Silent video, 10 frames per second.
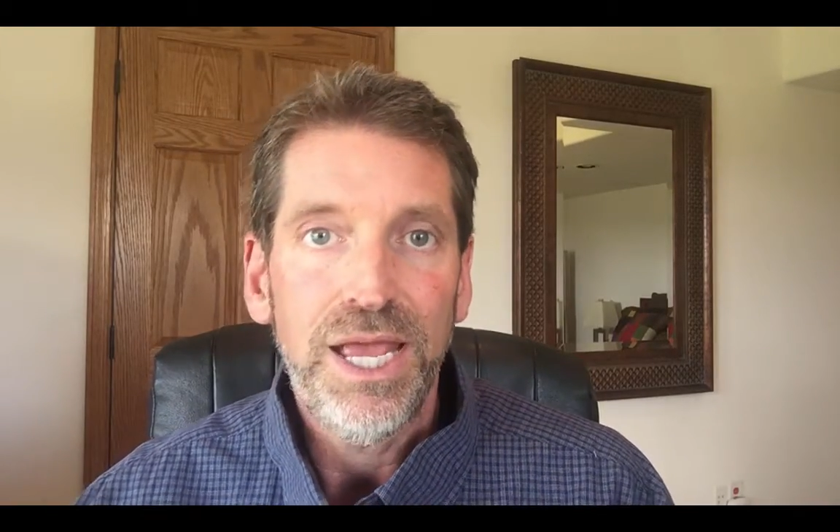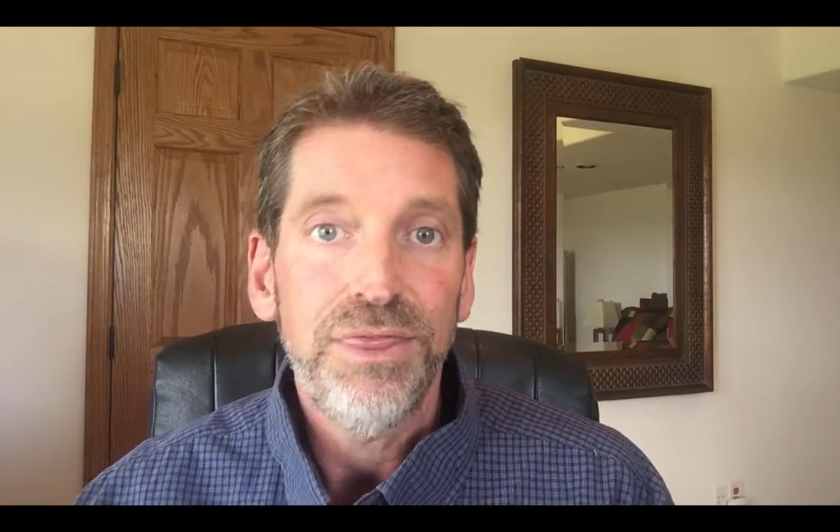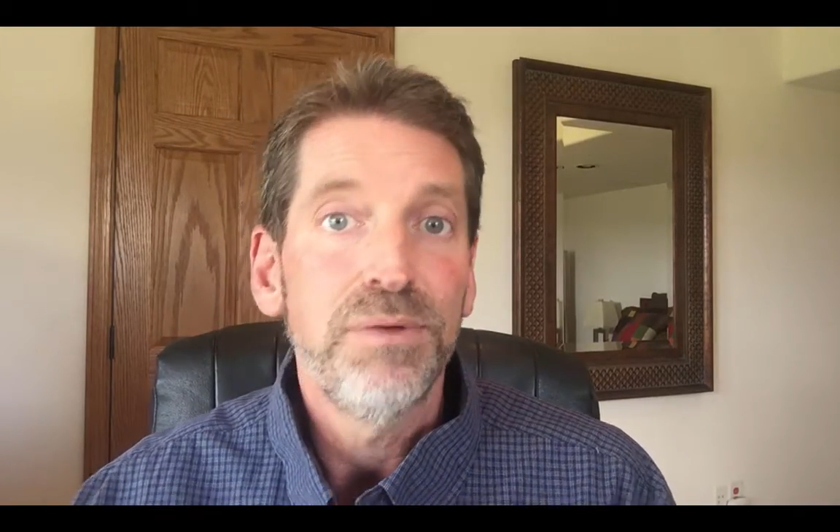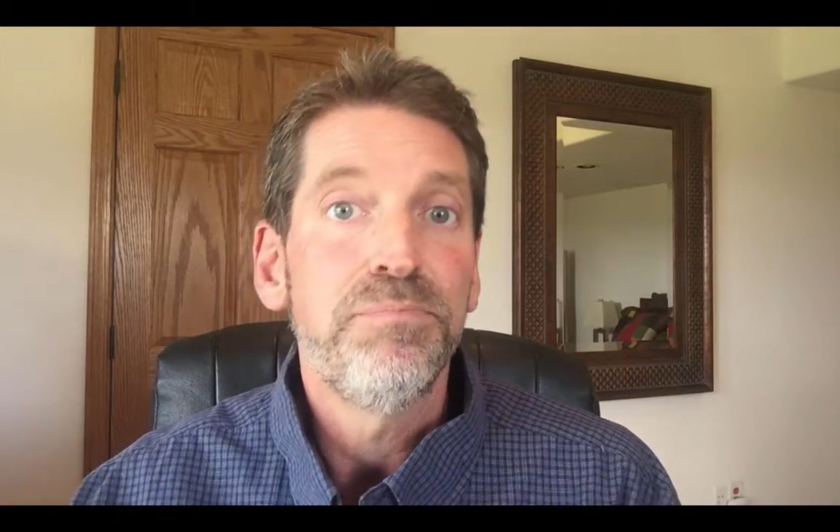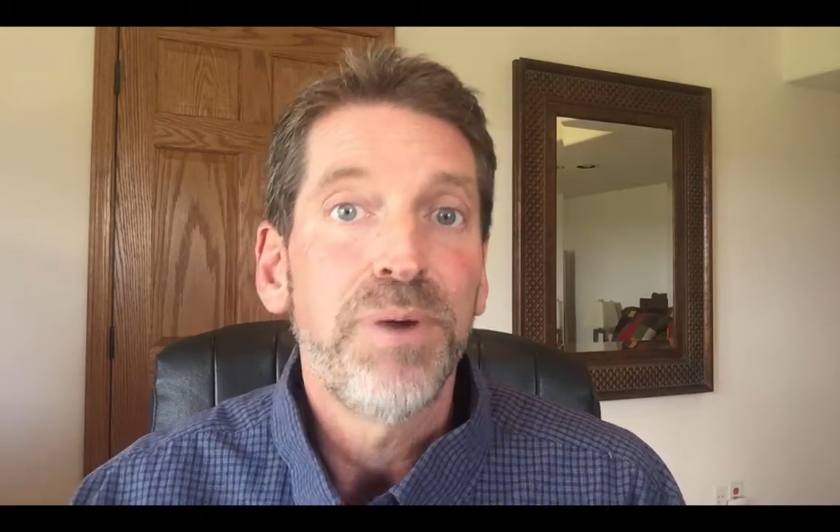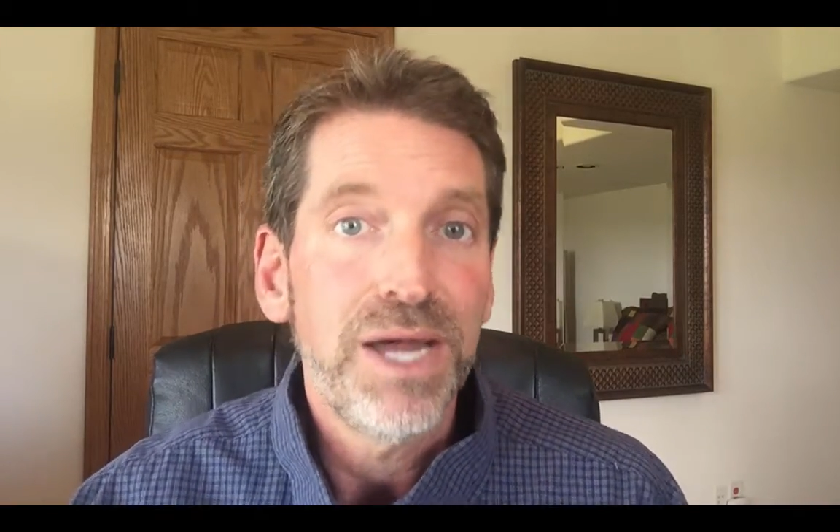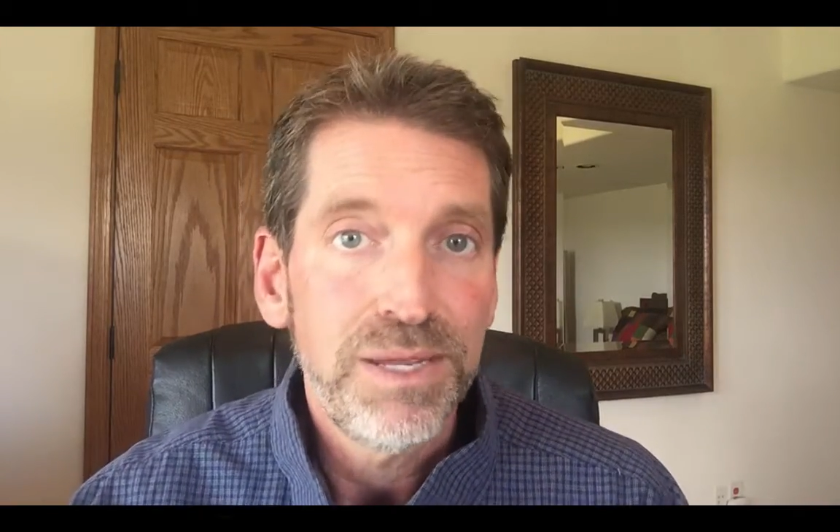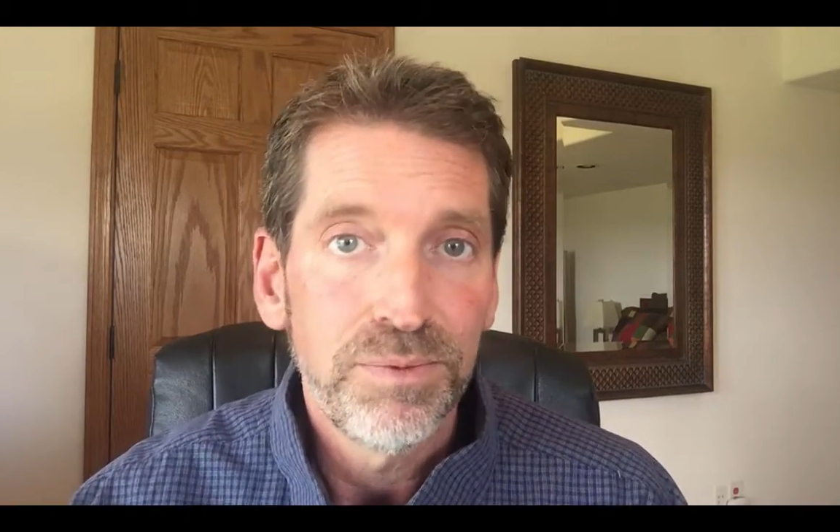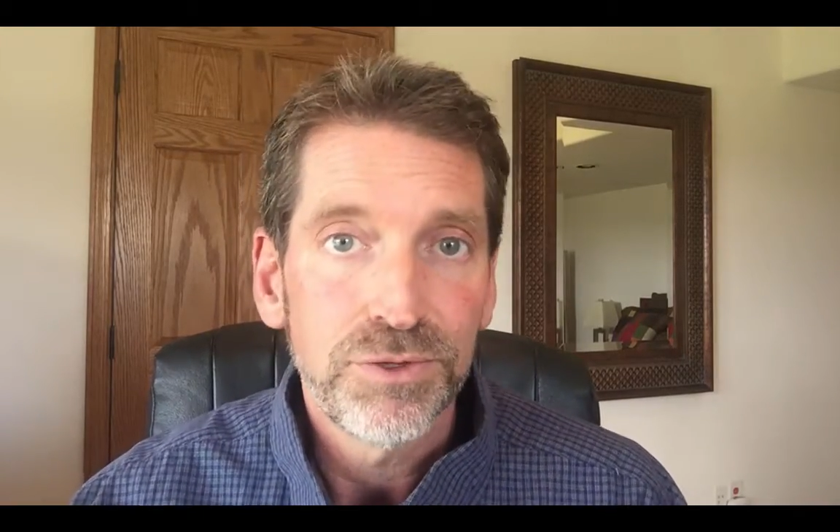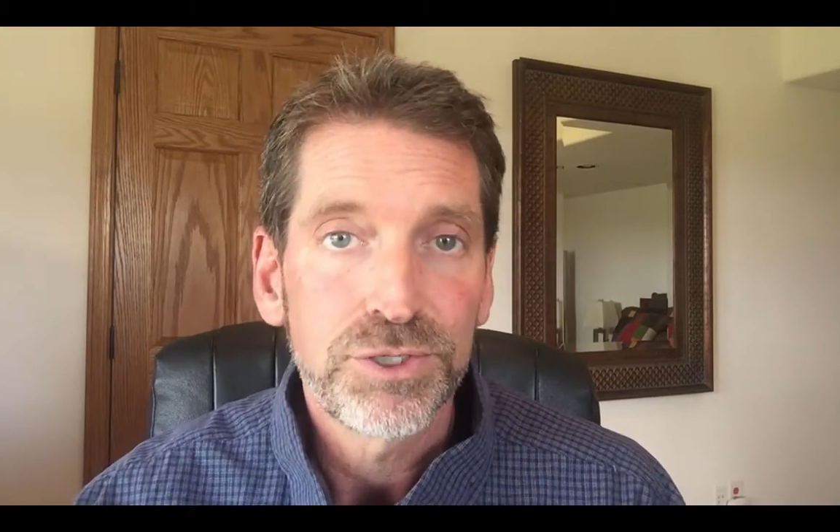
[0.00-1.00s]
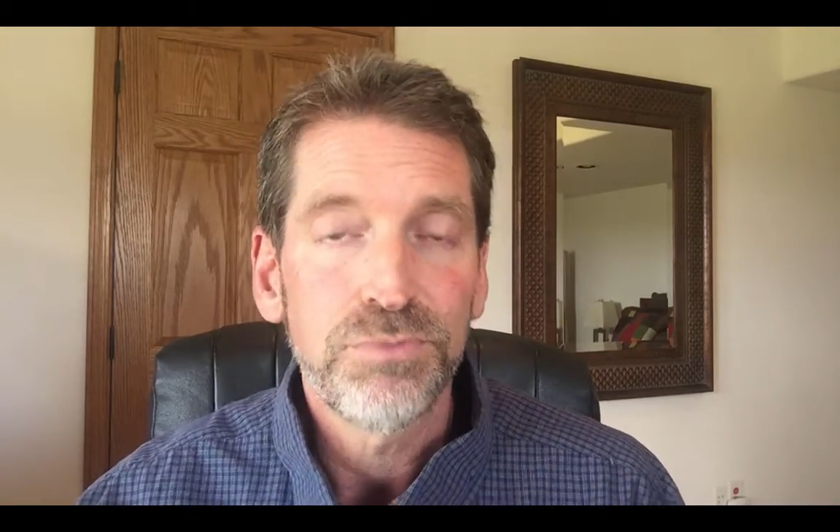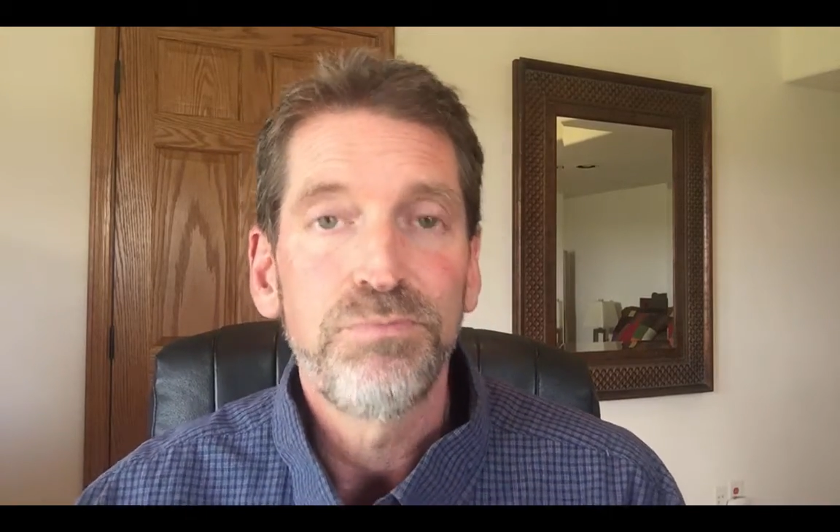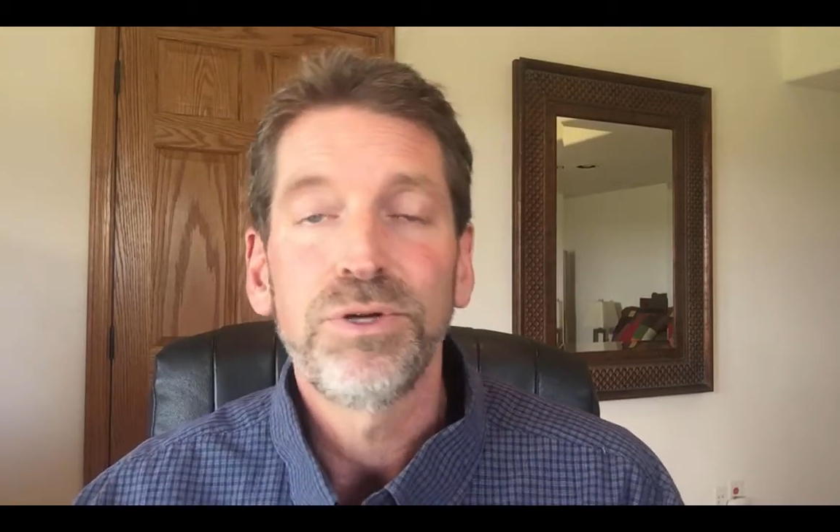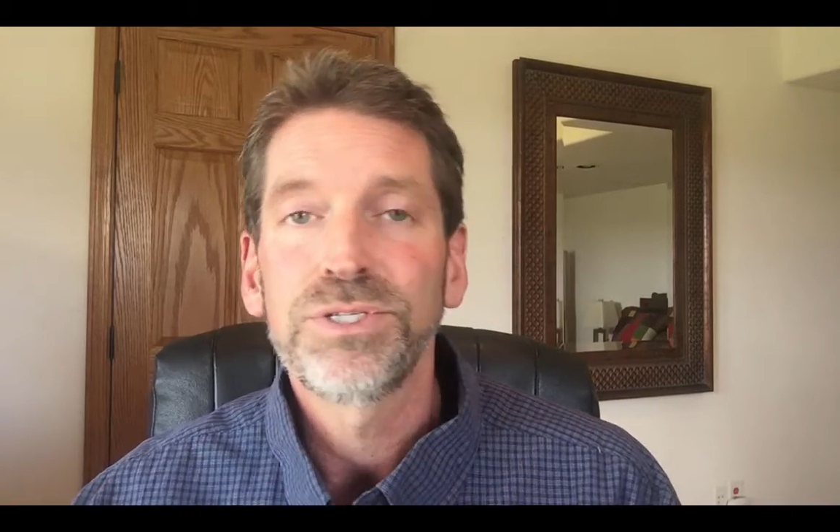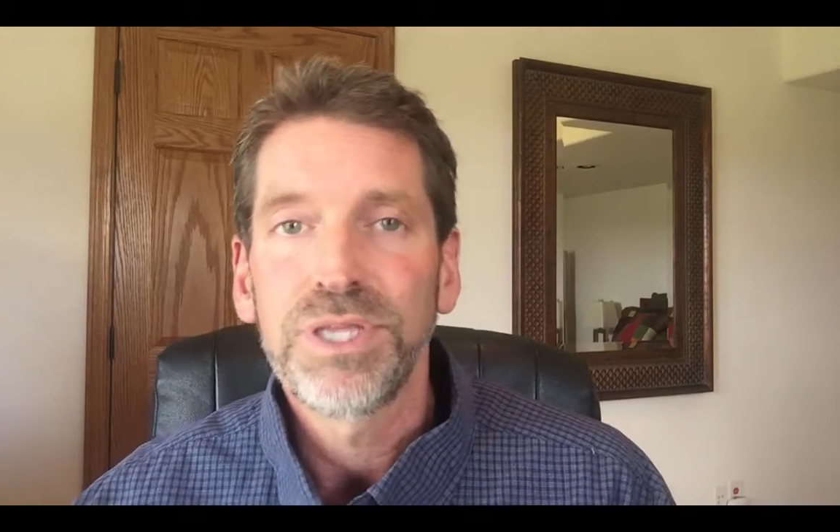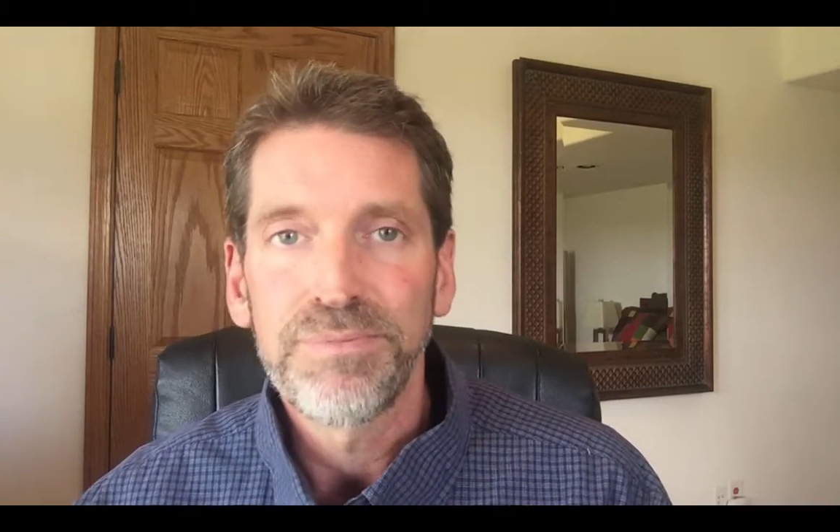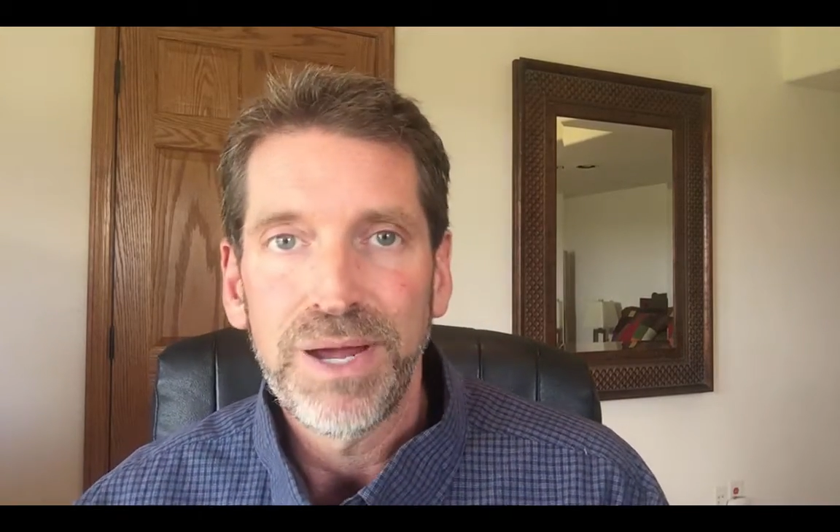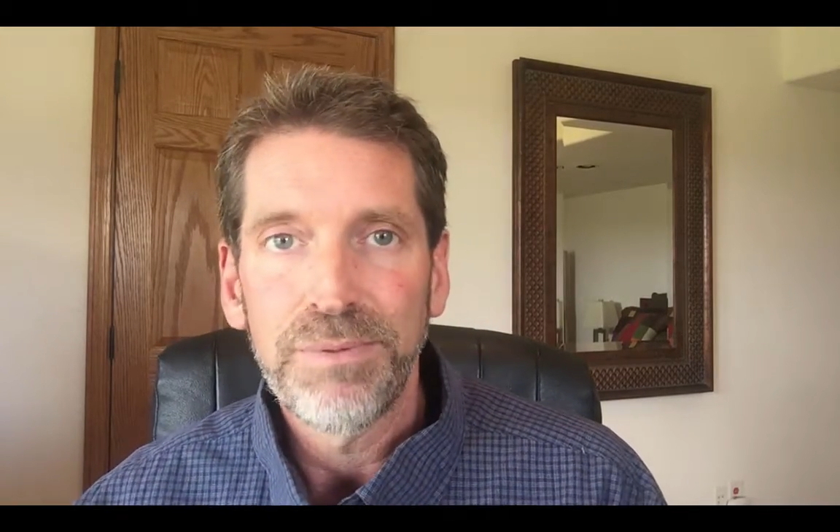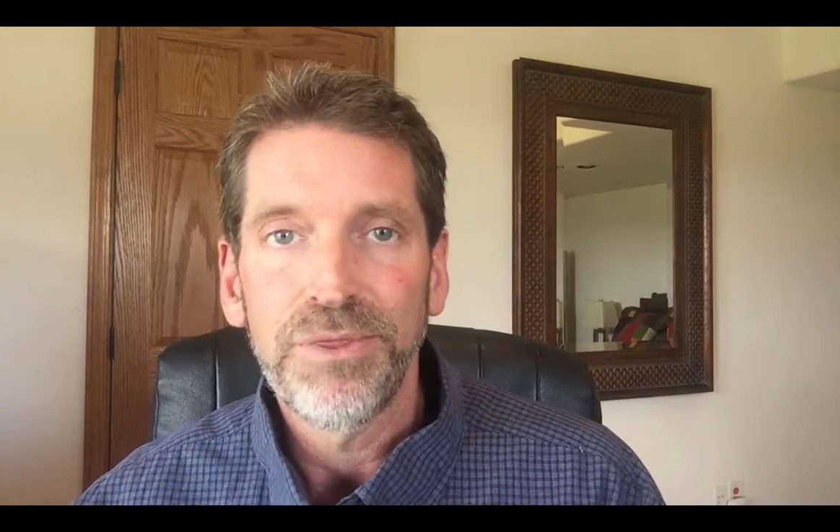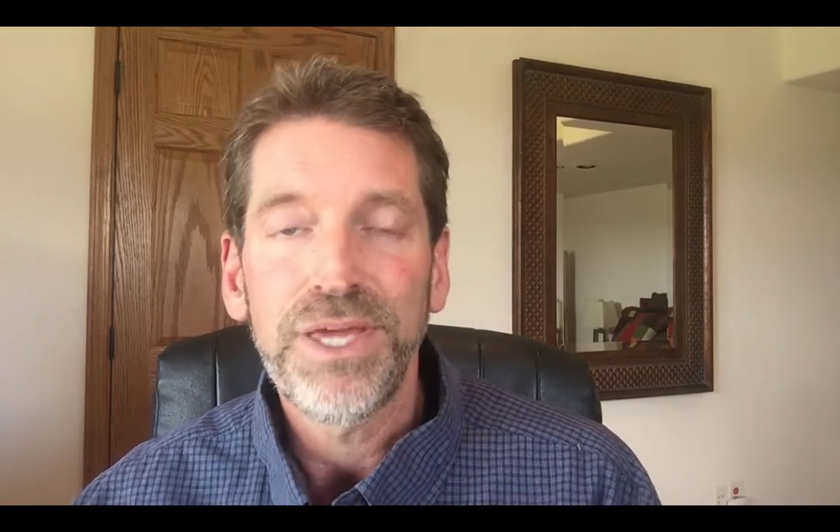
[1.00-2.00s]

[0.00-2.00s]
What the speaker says: The Bible, certain books of the Bible,